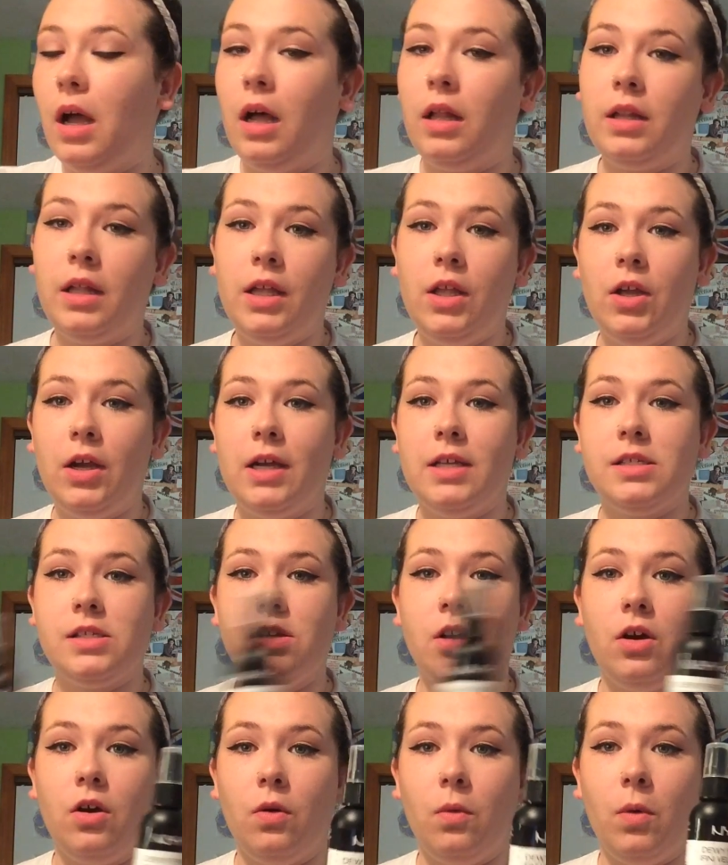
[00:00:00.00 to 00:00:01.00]
I'll let you guys
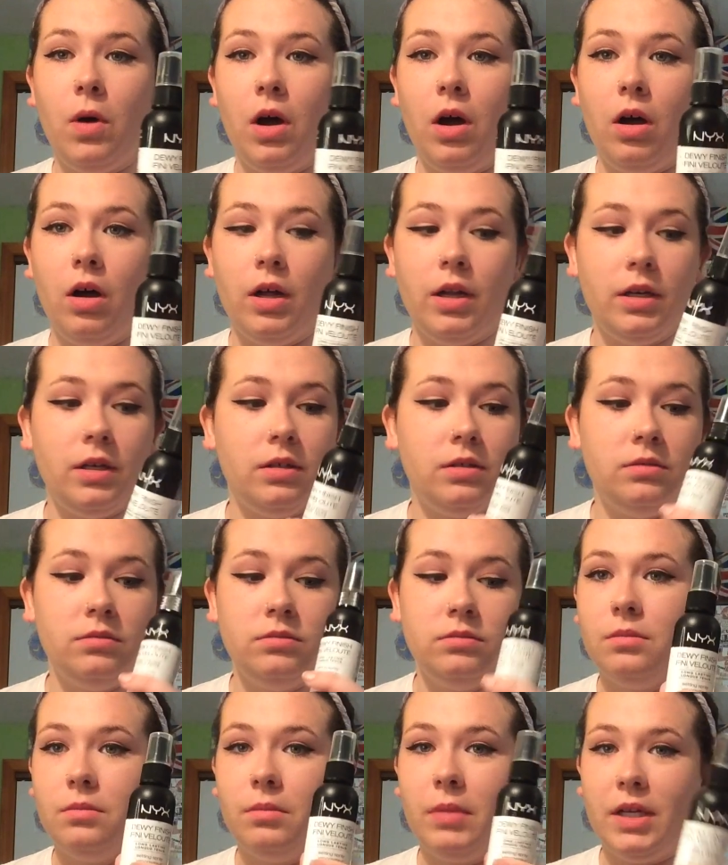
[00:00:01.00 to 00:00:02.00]
know on
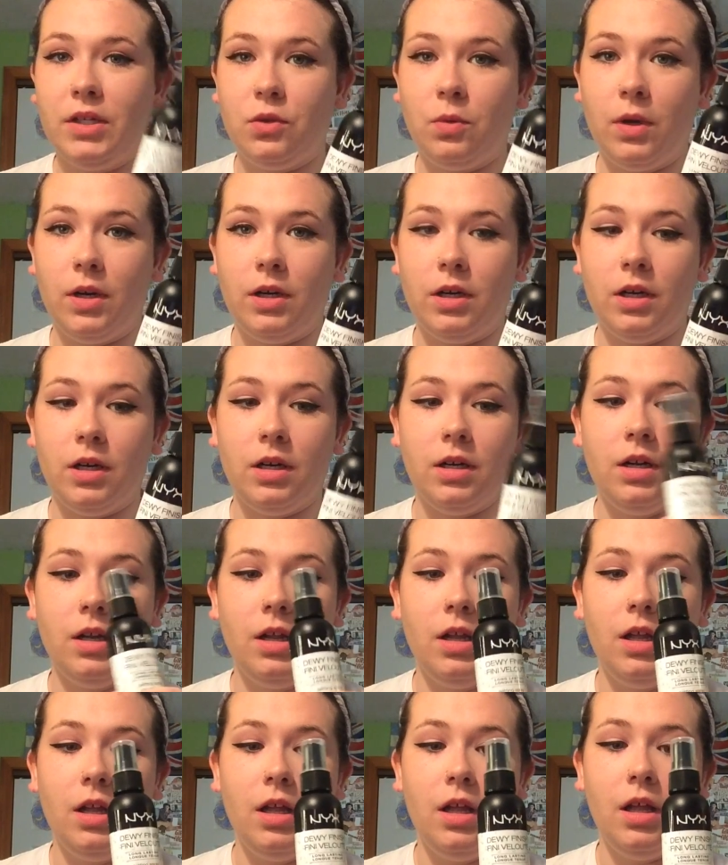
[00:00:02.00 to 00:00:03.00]
my Twitter
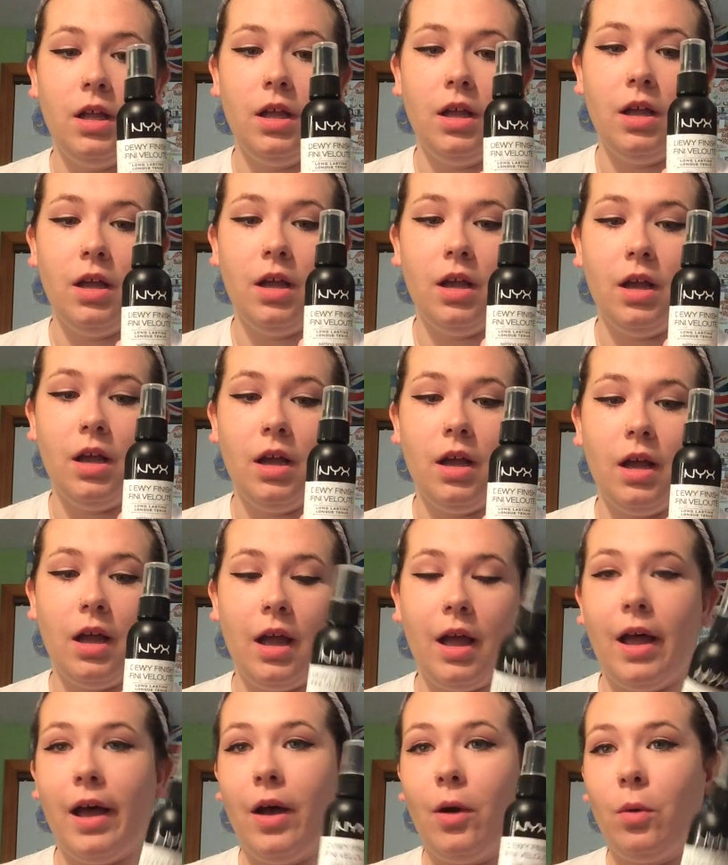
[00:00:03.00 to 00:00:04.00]

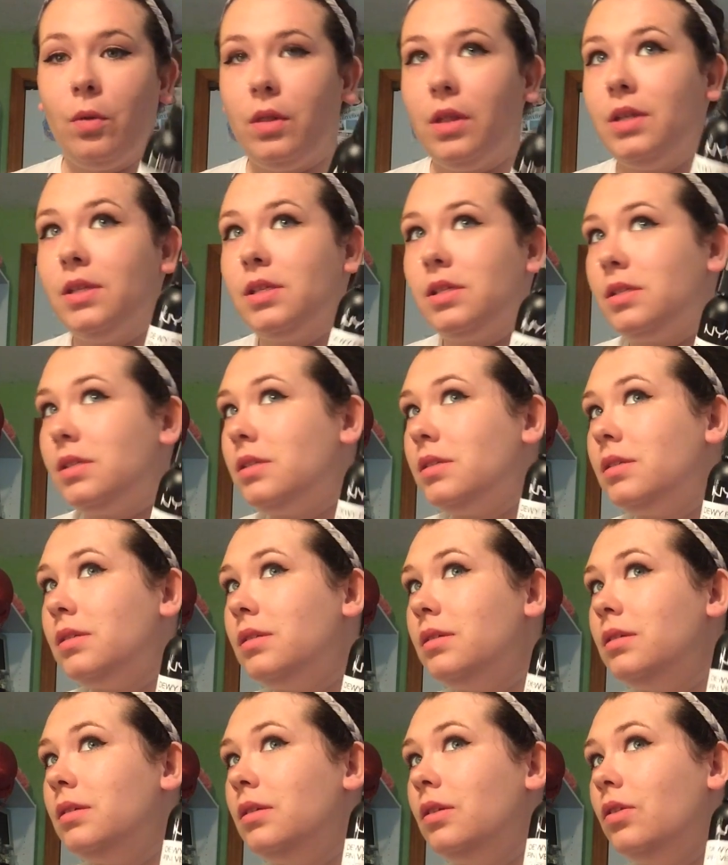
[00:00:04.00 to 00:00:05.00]
how this
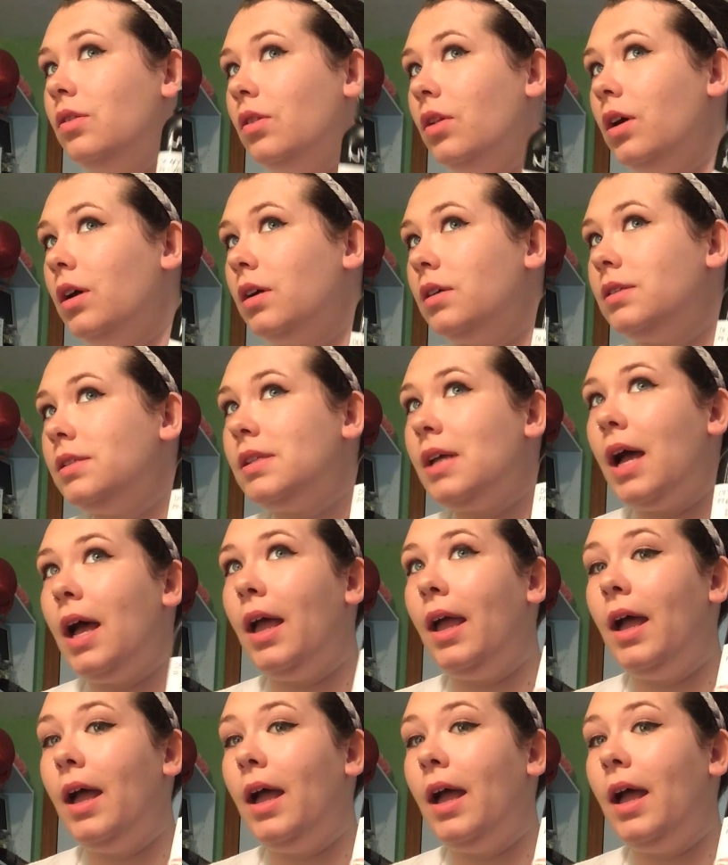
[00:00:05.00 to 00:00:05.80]
looks.